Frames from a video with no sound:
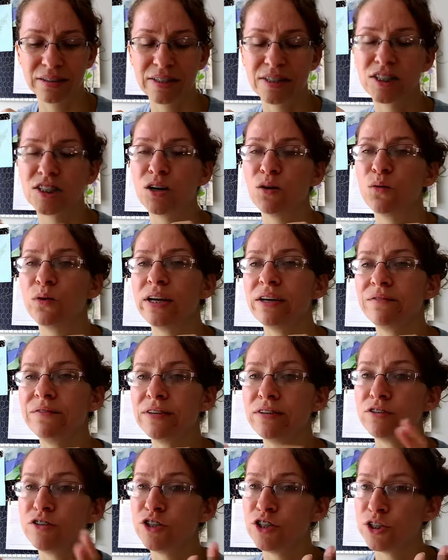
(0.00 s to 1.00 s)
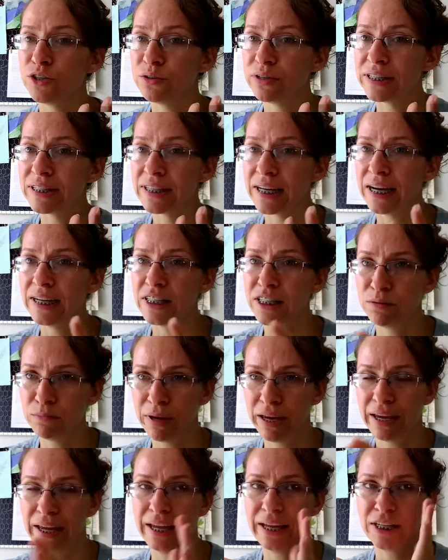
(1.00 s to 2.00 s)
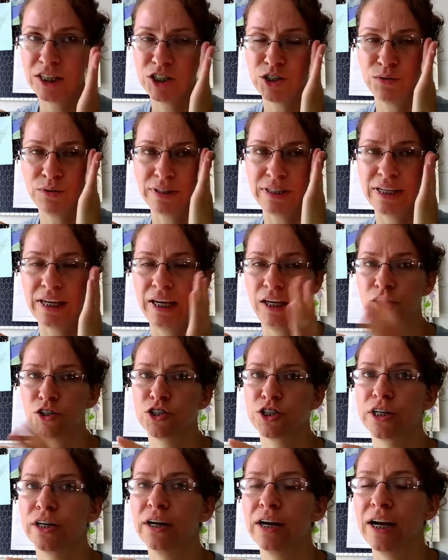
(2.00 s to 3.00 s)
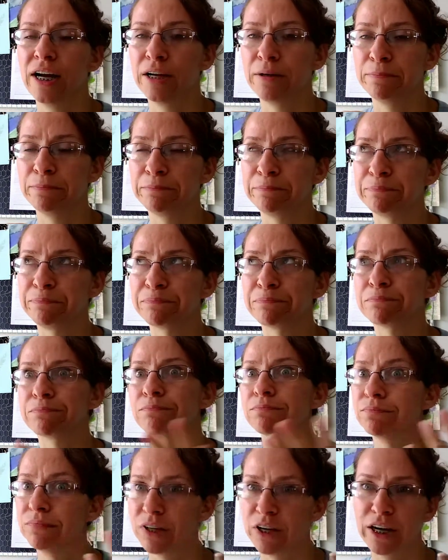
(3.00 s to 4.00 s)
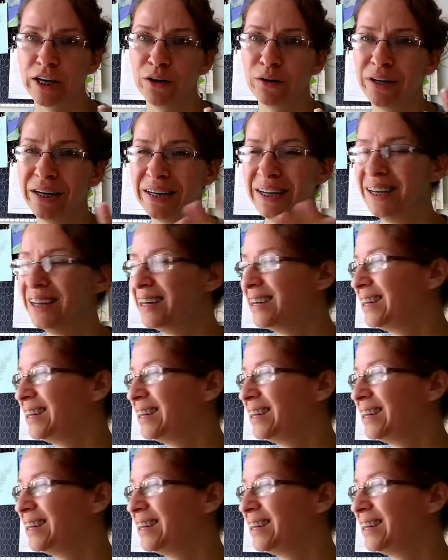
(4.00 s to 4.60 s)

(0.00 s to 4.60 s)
So if you do decide to make it into a tincture, there I go again.